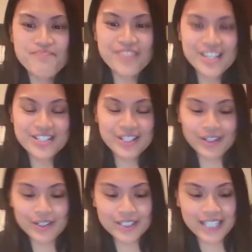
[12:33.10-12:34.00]
So
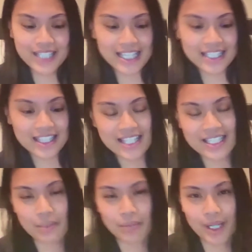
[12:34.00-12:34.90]
those kinds of things I
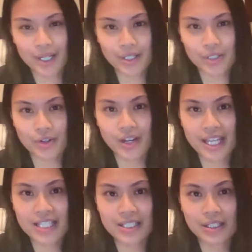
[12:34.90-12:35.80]
wanted to try.
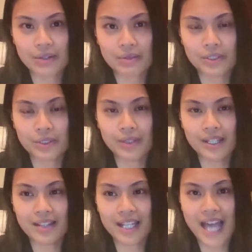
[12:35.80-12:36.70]
So doing
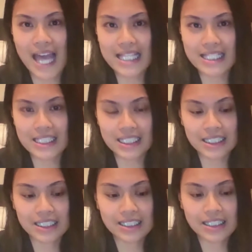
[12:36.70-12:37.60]
that,
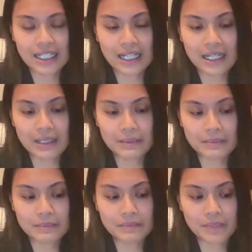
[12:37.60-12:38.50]
um,
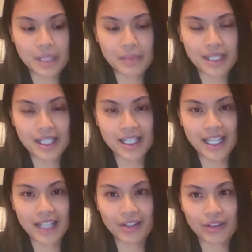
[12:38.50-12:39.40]
I
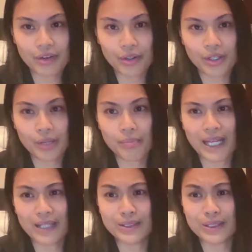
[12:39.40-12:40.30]
gained 13
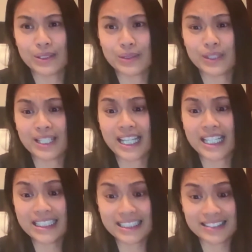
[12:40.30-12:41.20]
pounds in 3
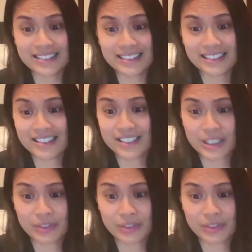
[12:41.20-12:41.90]
days just from